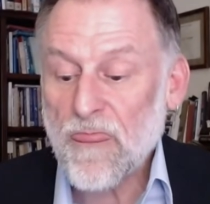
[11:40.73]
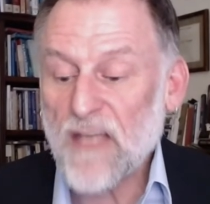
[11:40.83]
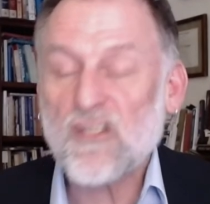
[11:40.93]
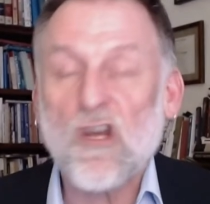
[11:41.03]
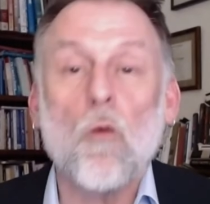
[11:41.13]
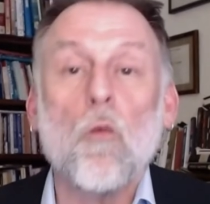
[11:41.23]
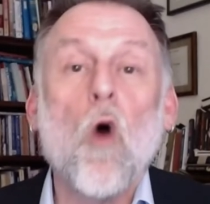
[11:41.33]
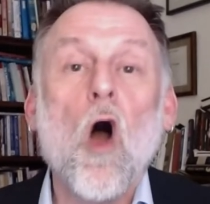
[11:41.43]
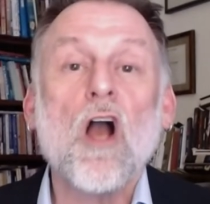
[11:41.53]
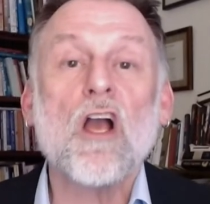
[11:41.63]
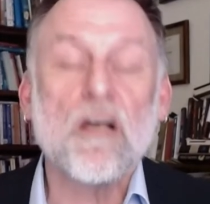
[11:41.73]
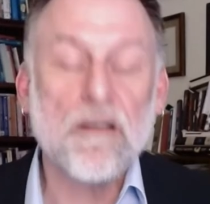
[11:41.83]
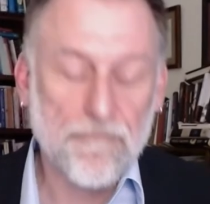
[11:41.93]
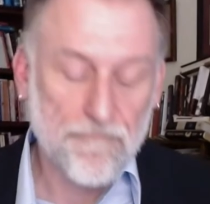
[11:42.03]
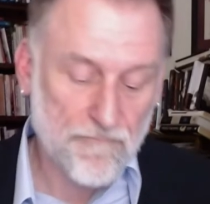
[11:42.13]
They shall walk
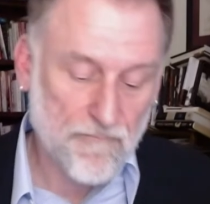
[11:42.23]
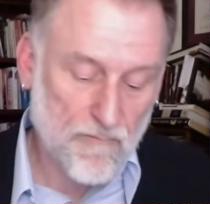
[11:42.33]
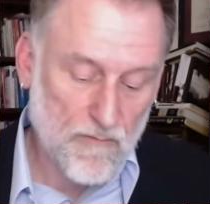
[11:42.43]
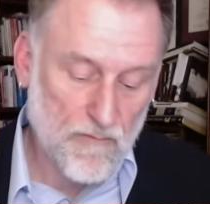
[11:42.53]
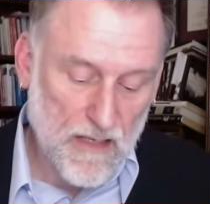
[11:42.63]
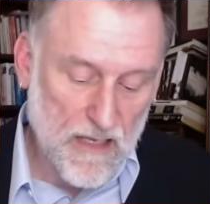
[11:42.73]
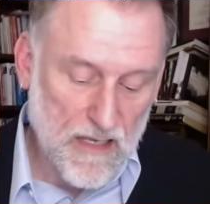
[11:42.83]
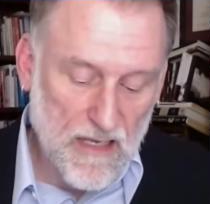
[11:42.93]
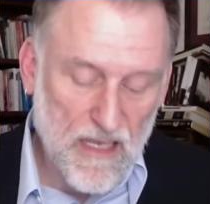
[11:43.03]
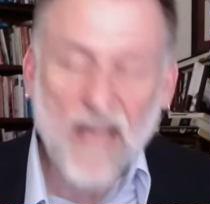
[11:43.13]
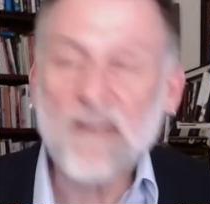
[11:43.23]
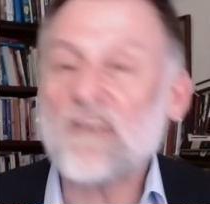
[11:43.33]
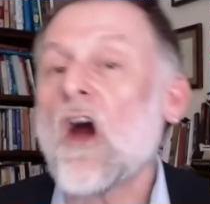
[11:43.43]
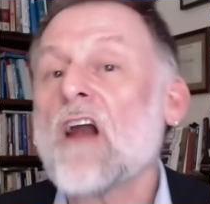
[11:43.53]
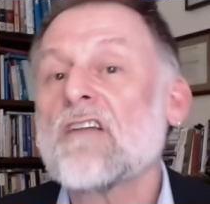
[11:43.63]

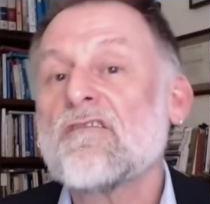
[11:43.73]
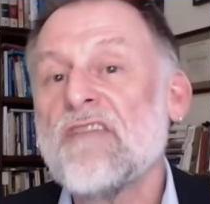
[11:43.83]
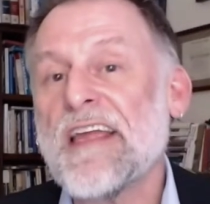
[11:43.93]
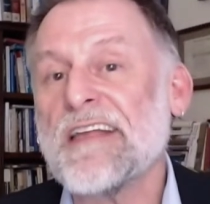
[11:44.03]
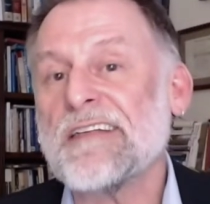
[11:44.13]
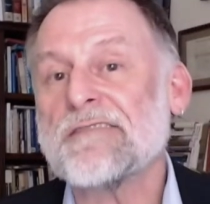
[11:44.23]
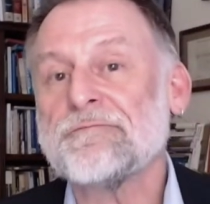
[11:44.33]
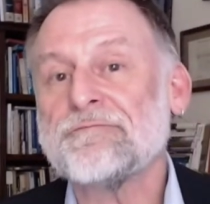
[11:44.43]
and not faint.